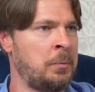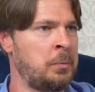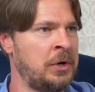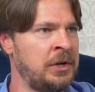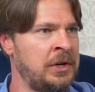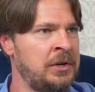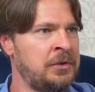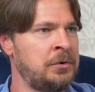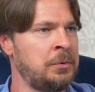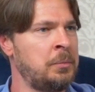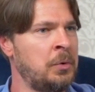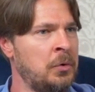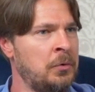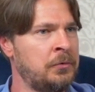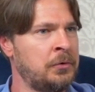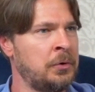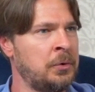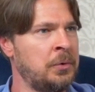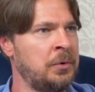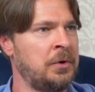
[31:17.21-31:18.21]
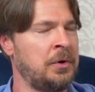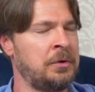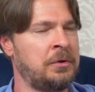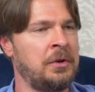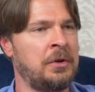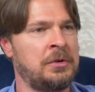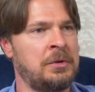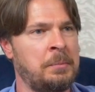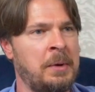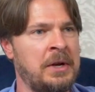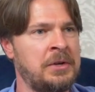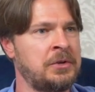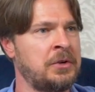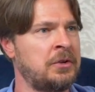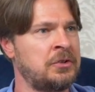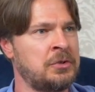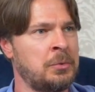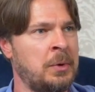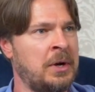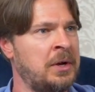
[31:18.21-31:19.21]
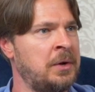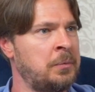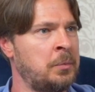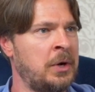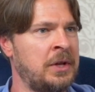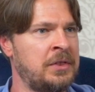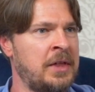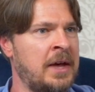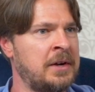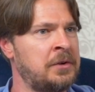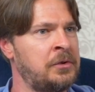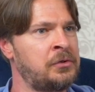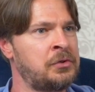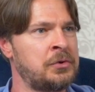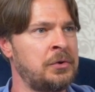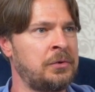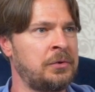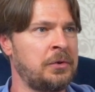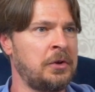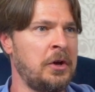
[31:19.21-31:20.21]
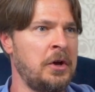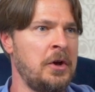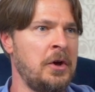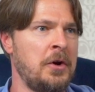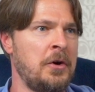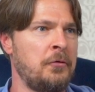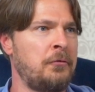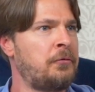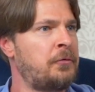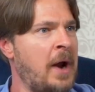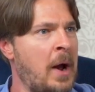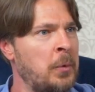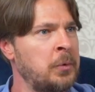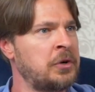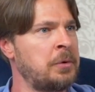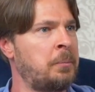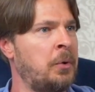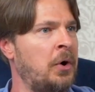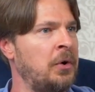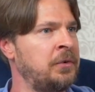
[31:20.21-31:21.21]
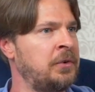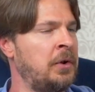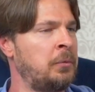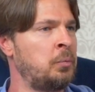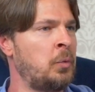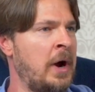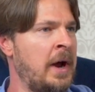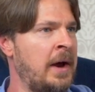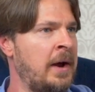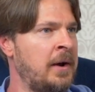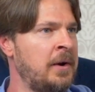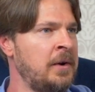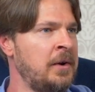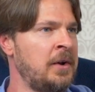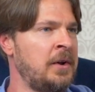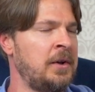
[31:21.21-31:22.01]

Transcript: We need to move to a debate culture where that is just frowned upon, and where